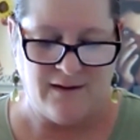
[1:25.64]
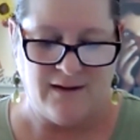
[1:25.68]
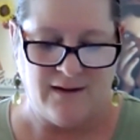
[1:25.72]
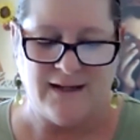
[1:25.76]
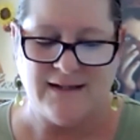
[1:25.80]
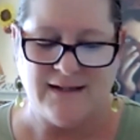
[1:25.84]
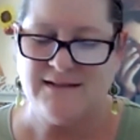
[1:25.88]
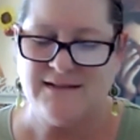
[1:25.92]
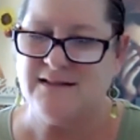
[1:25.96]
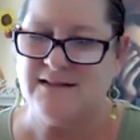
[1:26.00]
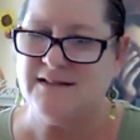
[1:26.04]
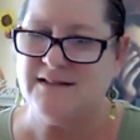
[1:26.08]

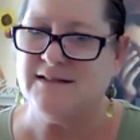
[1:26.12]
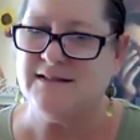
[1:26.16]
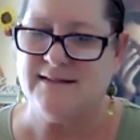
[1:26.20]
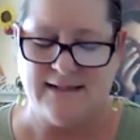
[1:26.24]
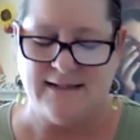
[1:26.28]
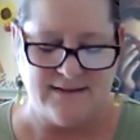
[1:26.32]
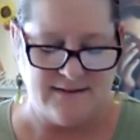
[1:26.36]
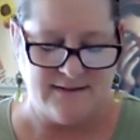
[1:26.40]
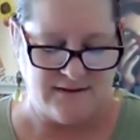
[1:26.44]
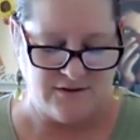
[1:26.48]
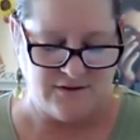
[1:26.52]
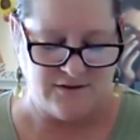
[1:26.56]
As the
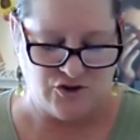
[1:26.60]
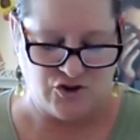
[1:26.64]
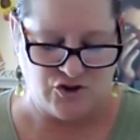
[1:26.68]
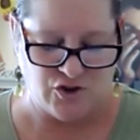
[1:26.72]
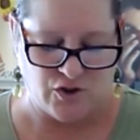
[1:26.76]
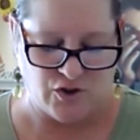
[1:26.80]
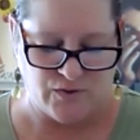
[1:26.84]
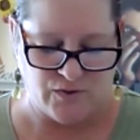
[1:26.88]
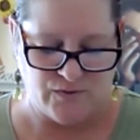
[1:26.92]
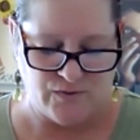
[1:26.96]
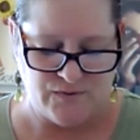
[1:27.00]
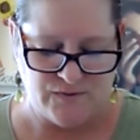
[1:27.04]
sentence
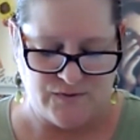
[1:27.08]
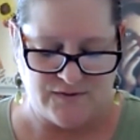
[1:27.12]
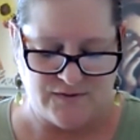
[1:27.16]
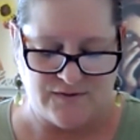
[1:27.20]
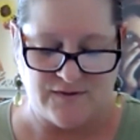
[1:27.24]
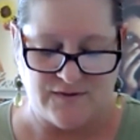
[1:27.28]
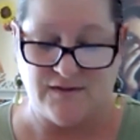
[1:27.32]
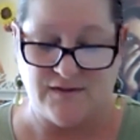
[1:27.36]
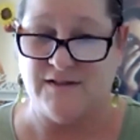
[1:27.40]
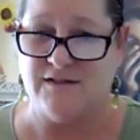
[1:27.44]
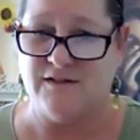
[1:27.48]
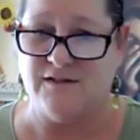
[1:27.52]
shows,
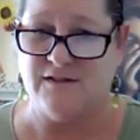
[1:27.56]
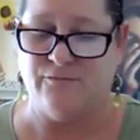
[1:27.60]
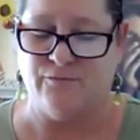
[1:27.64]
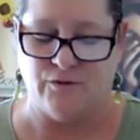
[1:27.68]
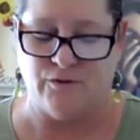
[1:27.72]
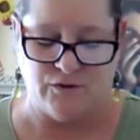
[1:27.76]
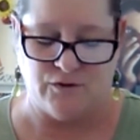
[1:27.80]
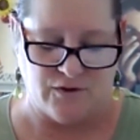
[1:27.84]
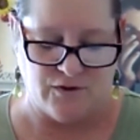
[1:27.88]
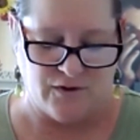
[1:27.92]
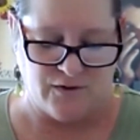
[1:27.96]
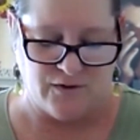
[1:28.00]
this is the
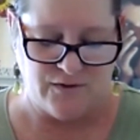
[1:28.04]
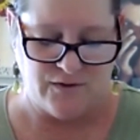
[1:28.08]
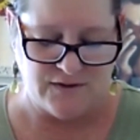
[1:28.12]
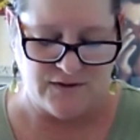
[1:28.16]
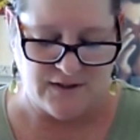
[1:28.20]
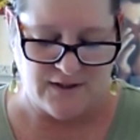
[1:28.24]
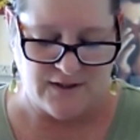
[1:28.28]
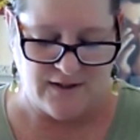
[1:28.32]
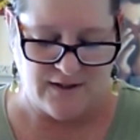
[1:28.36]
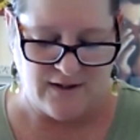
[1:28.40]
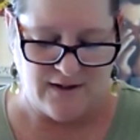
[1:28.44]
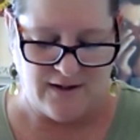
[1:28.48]
footnote,
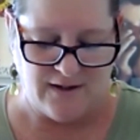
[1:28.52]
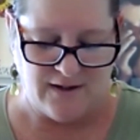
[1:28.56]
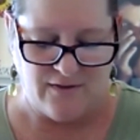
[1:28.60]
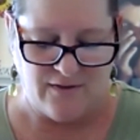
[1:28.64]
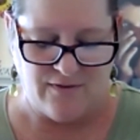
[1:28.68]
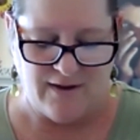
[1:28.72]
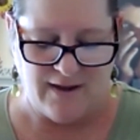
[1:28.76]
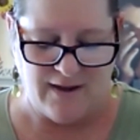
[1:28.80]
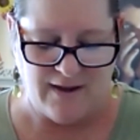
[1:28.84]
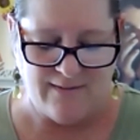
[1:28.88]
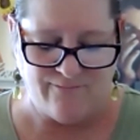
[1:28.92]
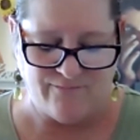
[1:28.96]

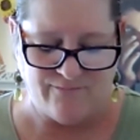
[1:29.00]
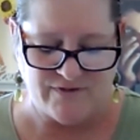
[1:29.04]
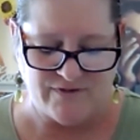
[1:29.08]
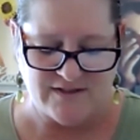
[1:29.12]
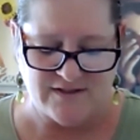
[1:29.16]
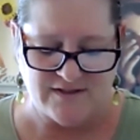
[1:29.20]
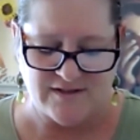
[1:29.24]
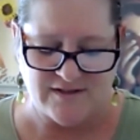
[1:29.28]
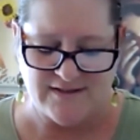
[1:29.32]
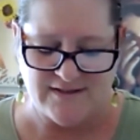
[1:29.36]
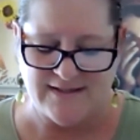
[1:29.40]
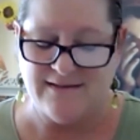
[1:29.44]
the
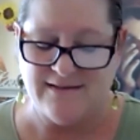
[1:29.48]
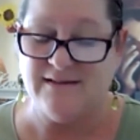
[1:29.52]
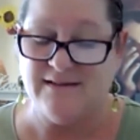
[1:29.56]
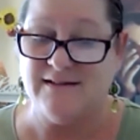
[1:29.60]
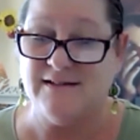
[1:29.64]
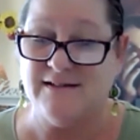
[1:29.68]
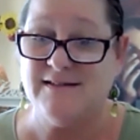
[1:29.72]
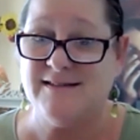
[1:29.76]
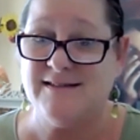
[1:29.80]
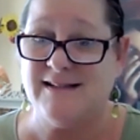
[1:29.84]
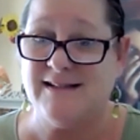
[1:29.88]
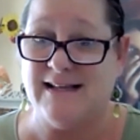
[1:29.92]
emphasis in
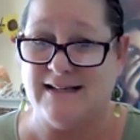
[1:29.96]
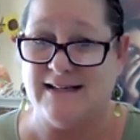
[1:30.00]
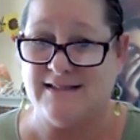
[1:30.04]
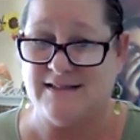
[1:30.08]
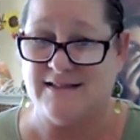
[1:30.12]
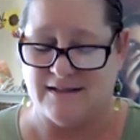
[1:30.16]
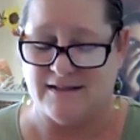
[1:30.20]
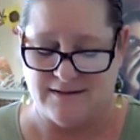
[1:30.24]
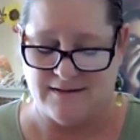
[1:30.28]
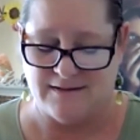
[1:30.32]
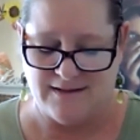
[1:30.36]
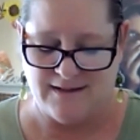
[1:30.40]
this
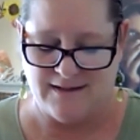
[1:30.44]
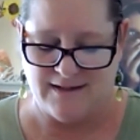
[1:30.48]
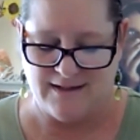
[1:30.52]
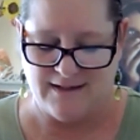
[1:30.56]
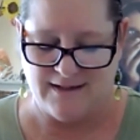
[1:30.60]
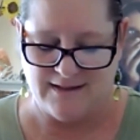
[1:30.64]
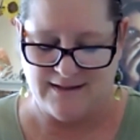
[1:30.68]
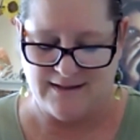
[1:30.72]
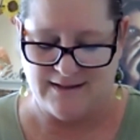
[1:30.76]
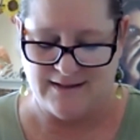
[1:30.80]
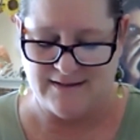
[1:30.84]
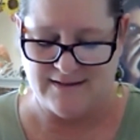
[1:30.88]
lesson
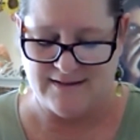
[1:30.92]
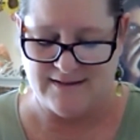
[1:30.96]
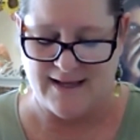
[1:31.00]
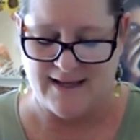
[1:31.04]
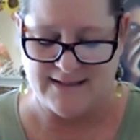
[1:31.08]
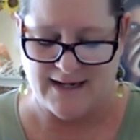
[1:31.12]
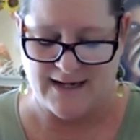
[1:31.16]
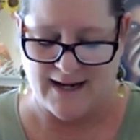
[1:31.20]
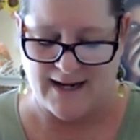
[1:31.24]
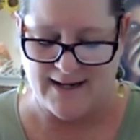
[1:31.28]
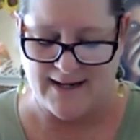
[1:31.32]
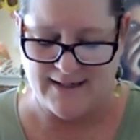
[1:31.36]
is
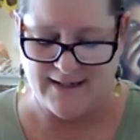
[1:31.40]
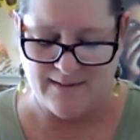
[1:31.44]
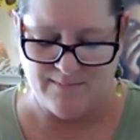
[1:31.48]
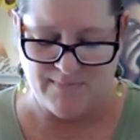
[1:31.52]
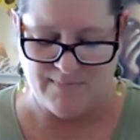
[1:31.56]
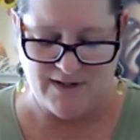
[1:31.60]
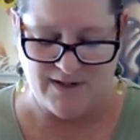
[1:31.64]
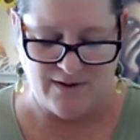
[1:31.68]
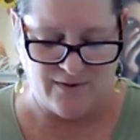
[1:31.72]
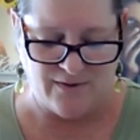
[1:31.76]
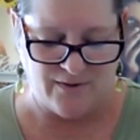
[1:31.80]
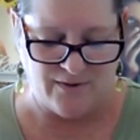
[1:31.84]
that I can
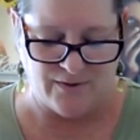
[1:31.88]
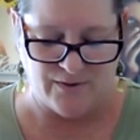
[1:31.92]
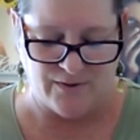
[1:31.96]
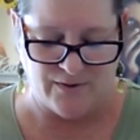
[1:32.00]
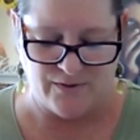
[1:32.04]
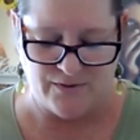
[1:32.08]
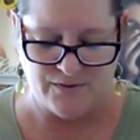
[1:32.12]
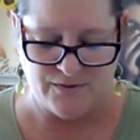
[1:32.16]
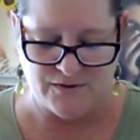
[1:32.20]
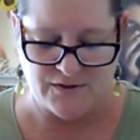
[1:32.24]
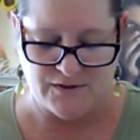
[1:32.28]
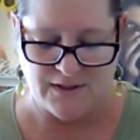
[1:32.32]
be
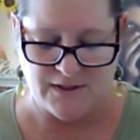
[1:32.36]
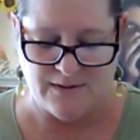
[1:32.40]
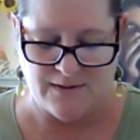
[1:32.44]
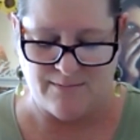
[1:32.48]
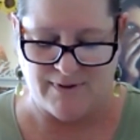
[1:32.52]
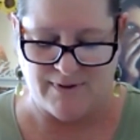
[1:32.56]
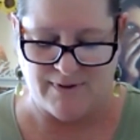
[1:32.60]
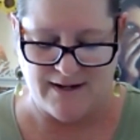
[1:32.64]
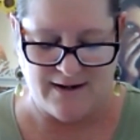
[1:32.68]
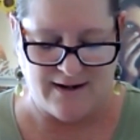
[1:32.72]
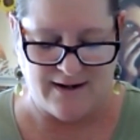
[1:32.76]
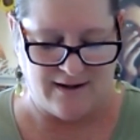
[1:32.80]
hurt
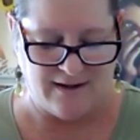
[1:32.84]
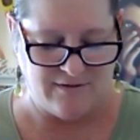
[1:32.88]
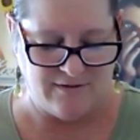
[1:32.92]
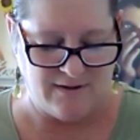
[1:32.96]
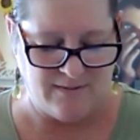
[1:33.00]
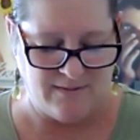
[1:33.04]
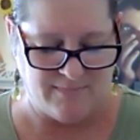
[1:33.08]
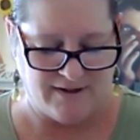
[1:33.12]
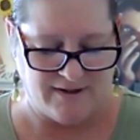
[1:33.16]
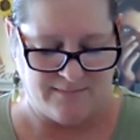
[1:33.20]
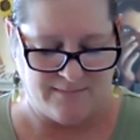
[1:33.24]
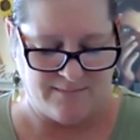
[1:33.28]
by
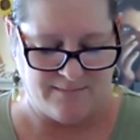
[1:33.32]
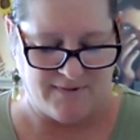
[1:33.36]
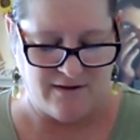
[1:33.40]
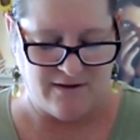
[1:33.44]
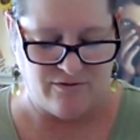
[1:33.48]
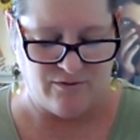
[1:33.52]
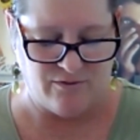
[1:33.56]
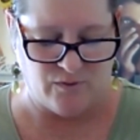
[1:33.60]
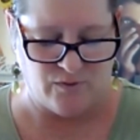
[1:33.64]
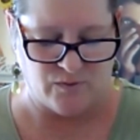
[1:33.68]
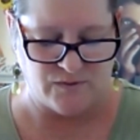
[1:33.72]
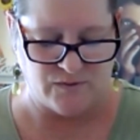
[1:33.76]
nothing but my
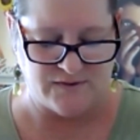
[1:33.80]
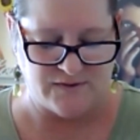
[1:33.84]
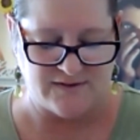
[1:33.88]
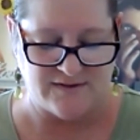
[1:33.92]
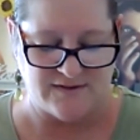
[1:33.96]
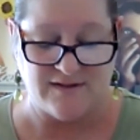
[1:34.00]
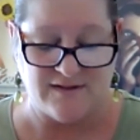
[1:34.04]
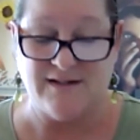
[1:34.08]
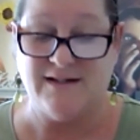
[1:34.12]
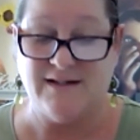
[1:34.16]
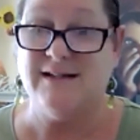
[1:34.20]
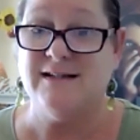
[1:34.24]

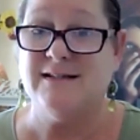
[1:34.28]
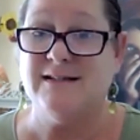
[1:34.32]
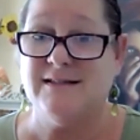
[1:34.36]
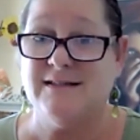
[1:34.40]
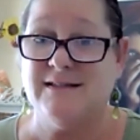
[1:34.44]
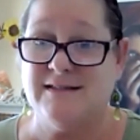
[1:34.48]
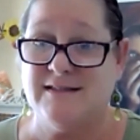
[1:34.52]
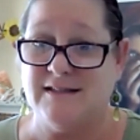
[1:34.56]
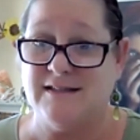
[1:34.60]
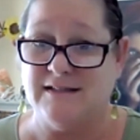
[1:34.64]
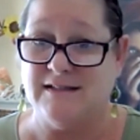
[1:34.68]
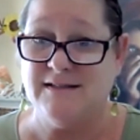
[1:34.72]
thoughts,
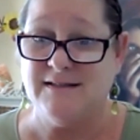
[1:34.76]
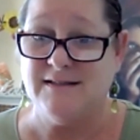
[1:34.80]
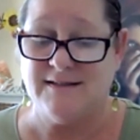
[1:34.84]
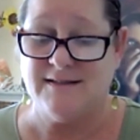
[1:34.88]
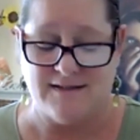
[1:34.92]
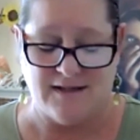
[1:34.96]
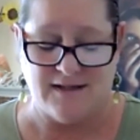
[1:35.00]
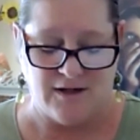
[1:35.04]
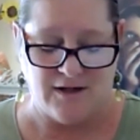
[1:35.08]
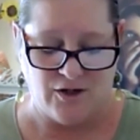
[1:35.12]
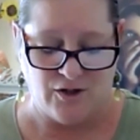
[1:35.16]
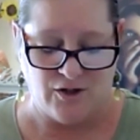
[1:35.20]

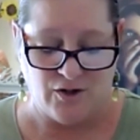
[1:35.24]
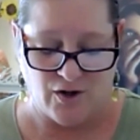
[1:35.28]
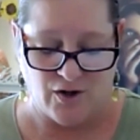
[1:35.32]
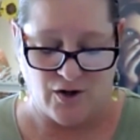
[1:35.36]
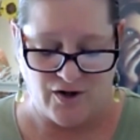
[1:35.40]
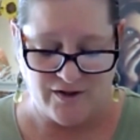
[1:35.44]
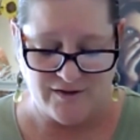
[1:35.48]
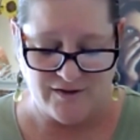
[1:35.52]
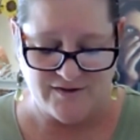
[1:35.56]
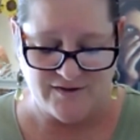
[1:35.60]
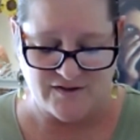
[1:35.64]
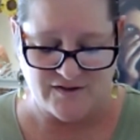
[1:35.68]
since
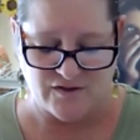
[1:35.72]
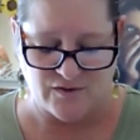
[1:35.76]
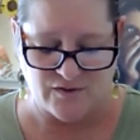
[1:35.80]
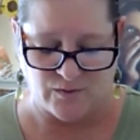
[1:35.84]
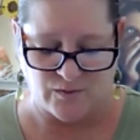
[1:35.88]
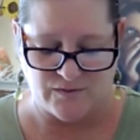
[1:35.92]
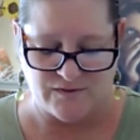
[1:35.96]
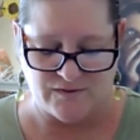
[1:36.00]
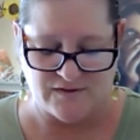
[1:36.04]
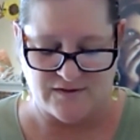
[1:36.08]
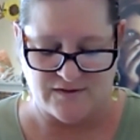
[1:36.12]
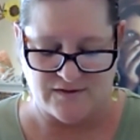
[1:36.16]
God's
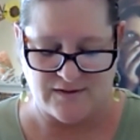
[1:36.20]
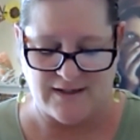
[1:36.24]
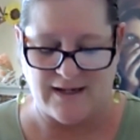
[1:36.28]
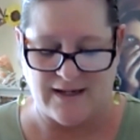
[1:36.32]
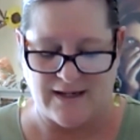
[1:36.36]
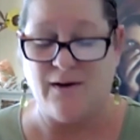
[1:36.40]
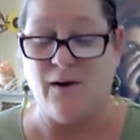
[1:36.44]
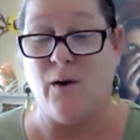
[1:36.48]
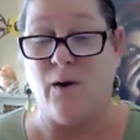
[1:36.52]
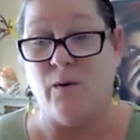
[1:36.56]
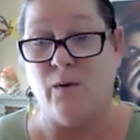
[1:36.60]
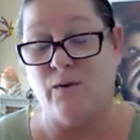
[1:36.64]
thoughts
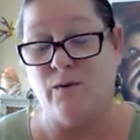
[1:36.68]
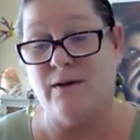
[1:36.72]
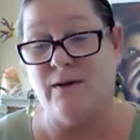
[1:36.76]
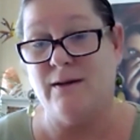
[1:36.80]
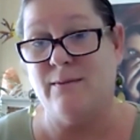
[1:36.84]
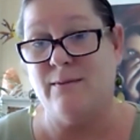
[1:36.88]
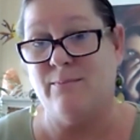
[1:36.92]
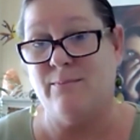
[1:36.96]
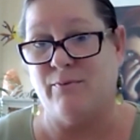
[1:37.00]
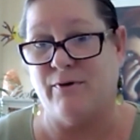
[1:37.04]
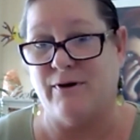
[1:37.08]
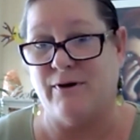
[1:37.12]
can only
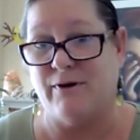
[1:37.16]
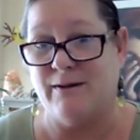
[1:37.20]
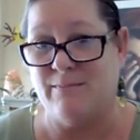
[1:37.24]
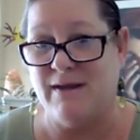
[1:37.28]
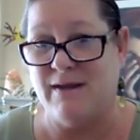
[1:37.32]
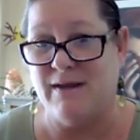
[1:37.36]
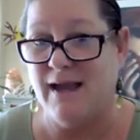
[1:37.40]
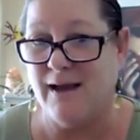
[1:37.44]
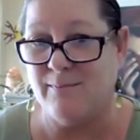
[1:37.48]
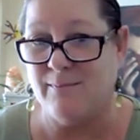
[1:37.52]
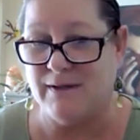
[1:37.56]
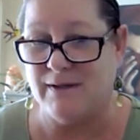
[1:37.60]
bring me
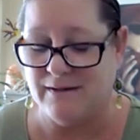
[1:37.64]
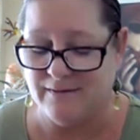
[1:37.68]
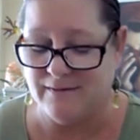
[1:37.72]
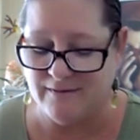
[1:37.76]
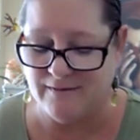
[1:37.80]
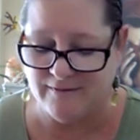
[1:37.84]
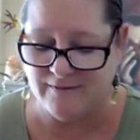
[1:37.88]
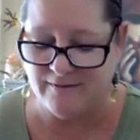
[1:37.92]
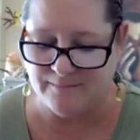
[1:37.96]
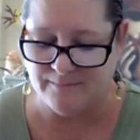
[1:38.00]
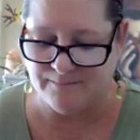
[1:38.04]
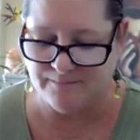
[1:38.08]

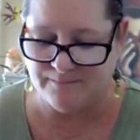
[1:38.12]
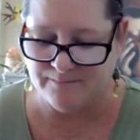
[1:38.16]
happiness.